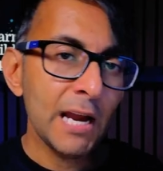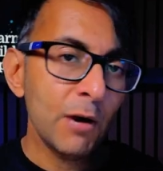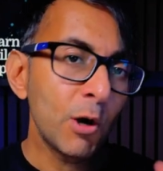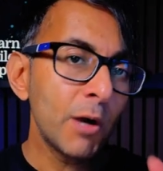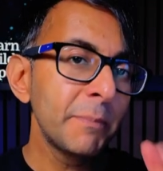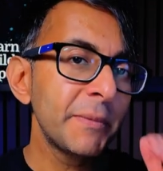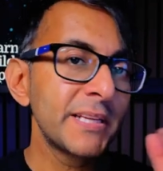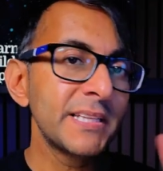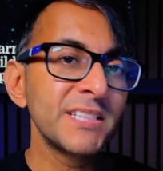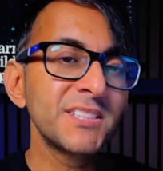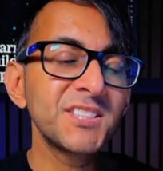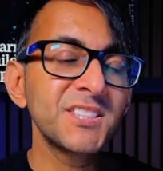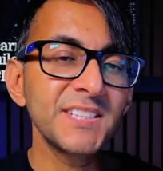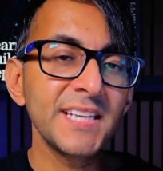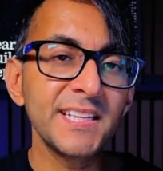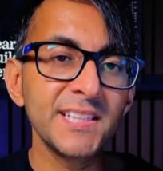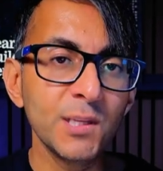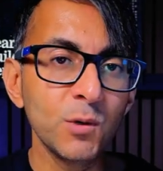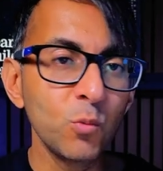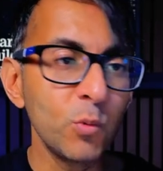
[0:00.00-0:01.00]
Now I'm going to
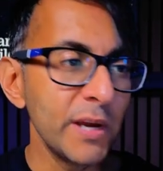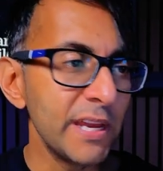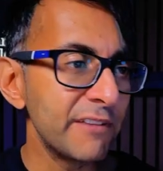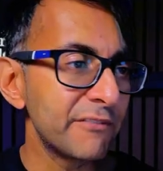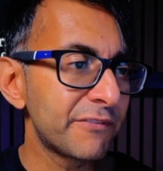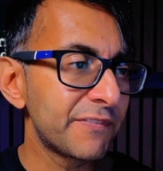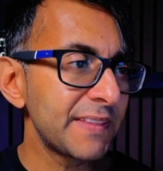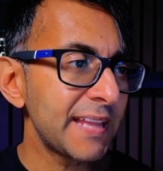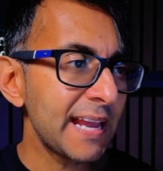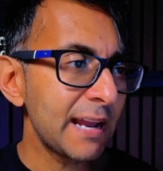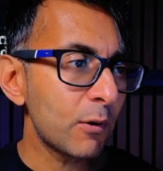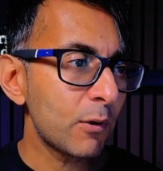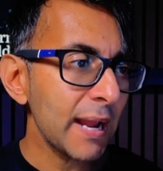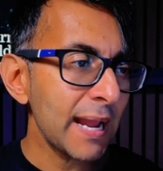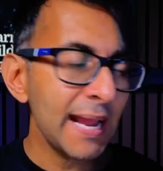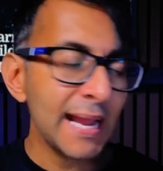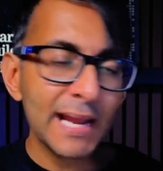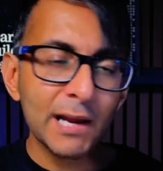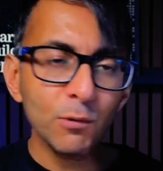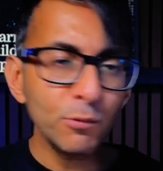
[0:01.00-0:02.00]
set the width. Now,
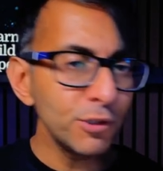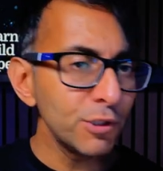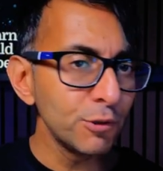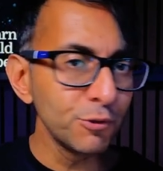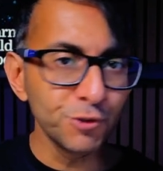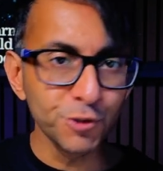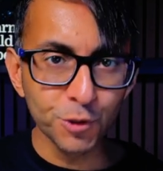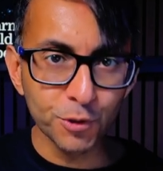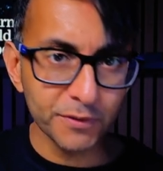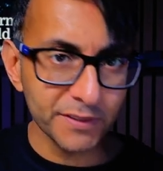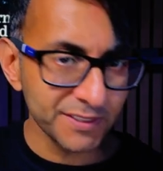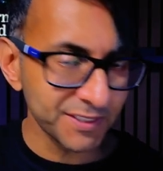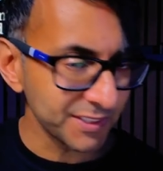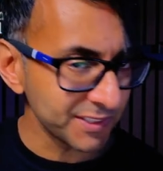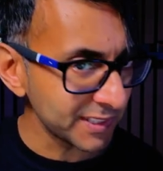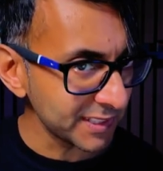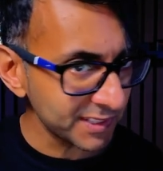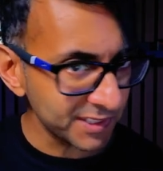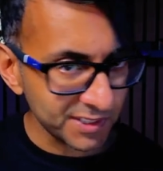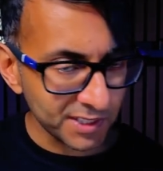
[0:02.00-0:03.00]
how you do this
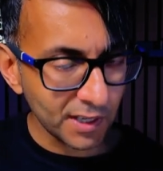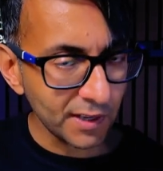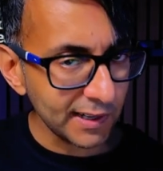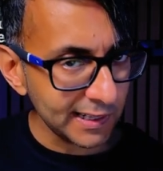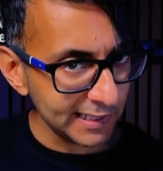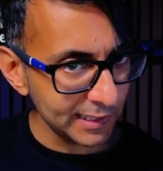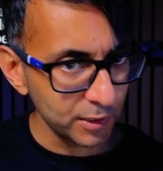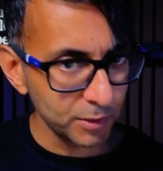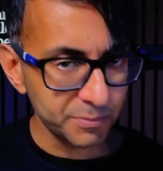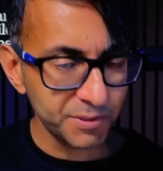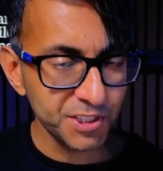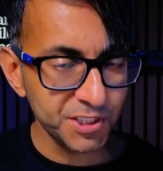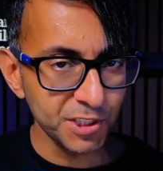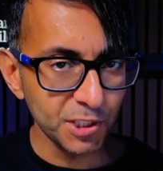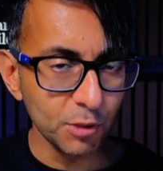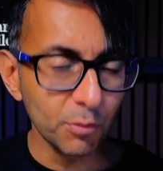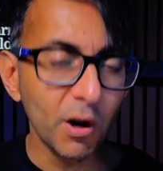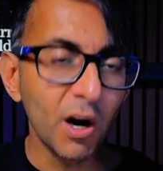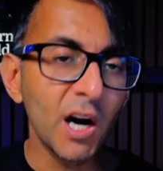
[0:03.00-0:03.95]
is entirely up to you.